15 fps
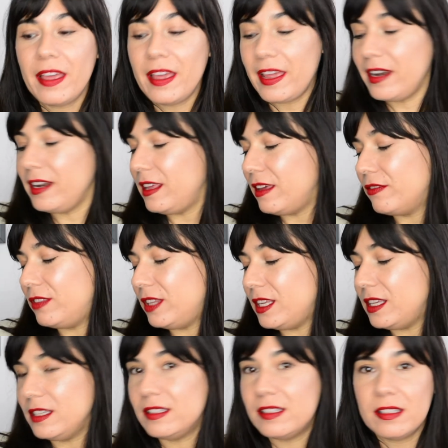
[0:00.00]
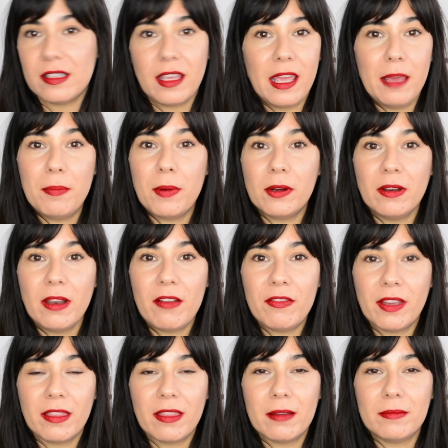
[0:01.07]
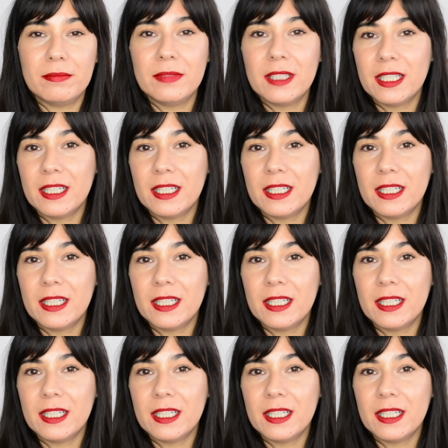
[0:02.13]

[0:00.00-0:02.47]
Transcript: any of these, keep on loving them